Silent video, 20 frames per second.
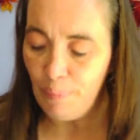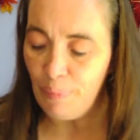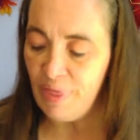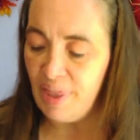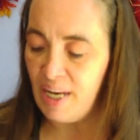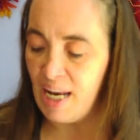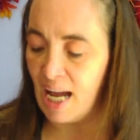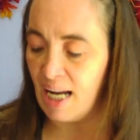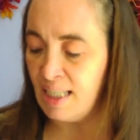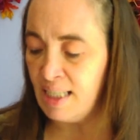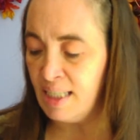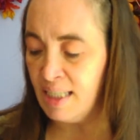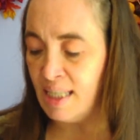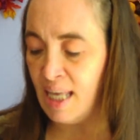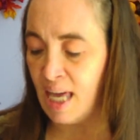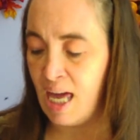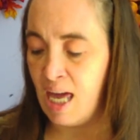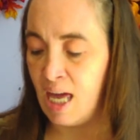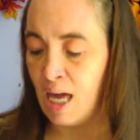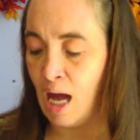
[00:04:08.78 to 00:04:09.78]
the next
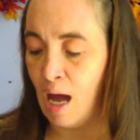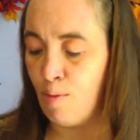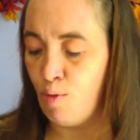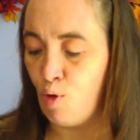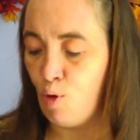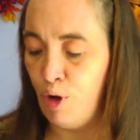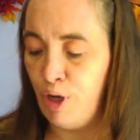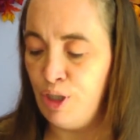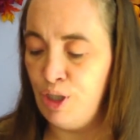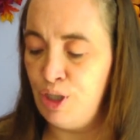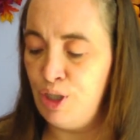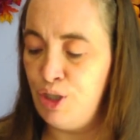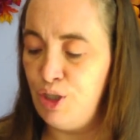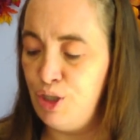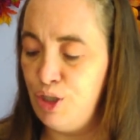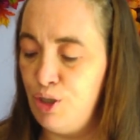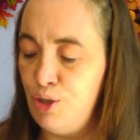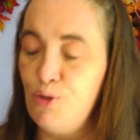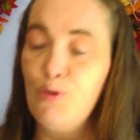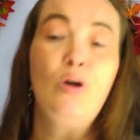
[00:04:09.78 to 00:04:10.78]
thing I'm going to
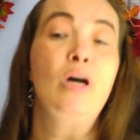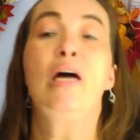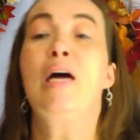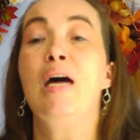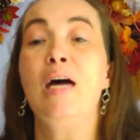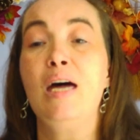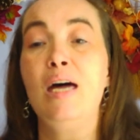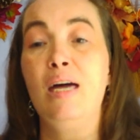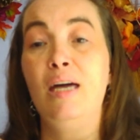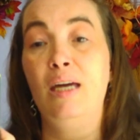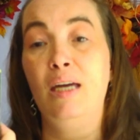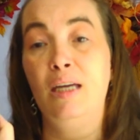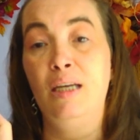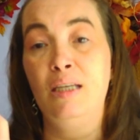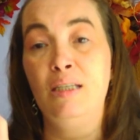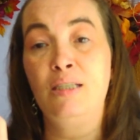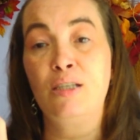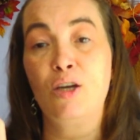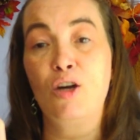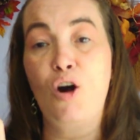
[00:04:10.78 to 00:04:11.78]
do
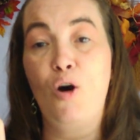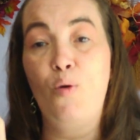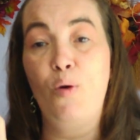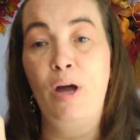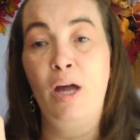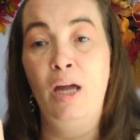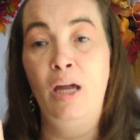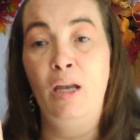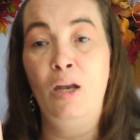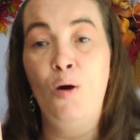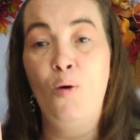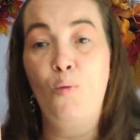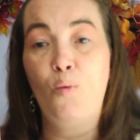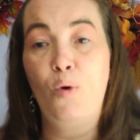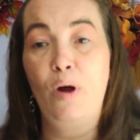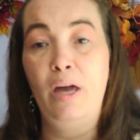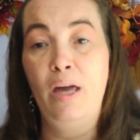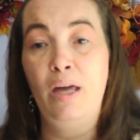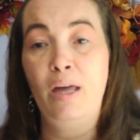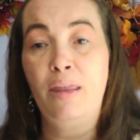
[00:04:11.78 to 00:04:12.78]
is go in
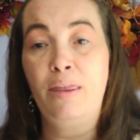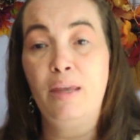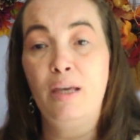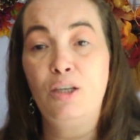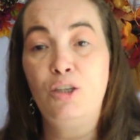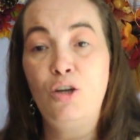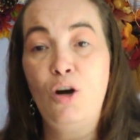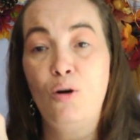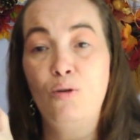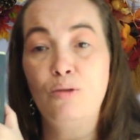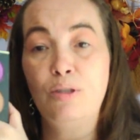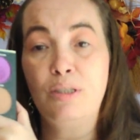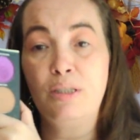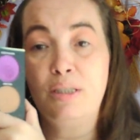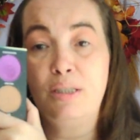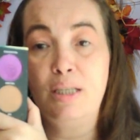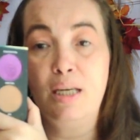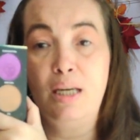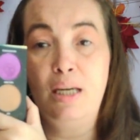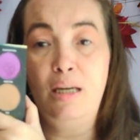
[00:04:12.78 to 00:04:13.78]
with
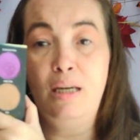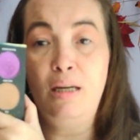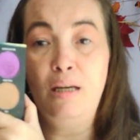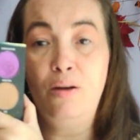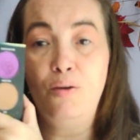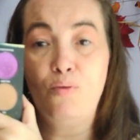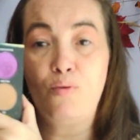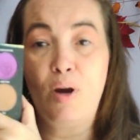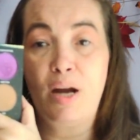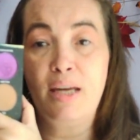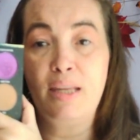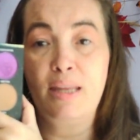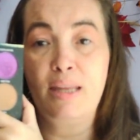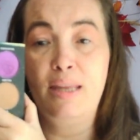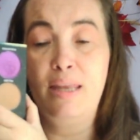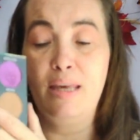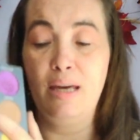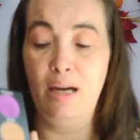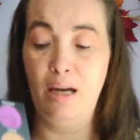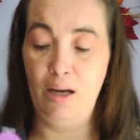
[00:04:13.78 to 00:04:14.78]
Toasty right
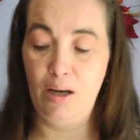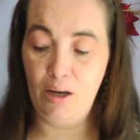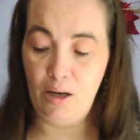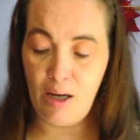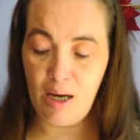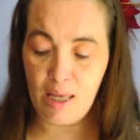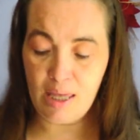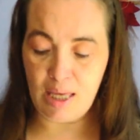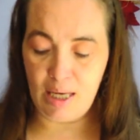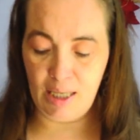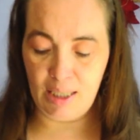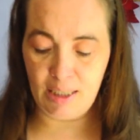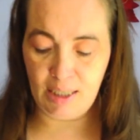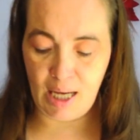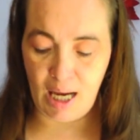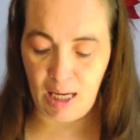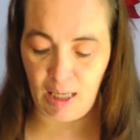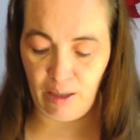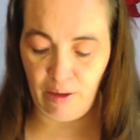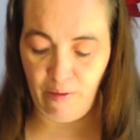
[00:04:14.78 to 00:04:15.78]
there. That is
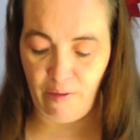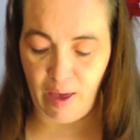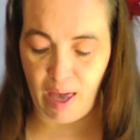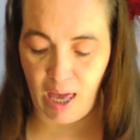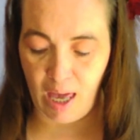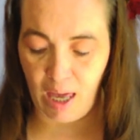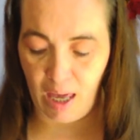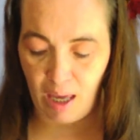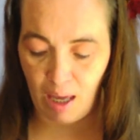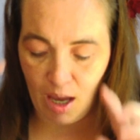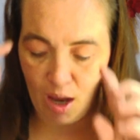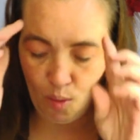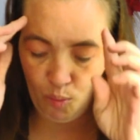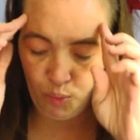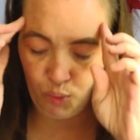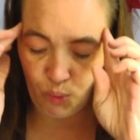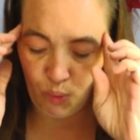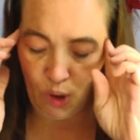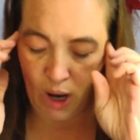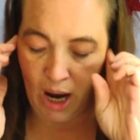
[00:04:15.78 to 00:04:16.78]
kind of a
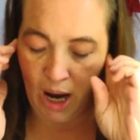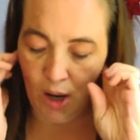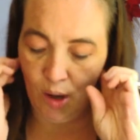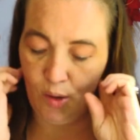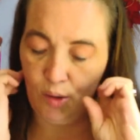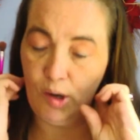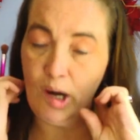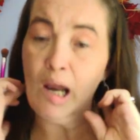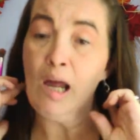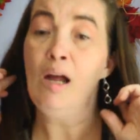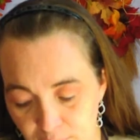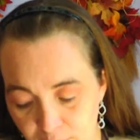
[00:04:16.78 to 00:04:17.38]
brown.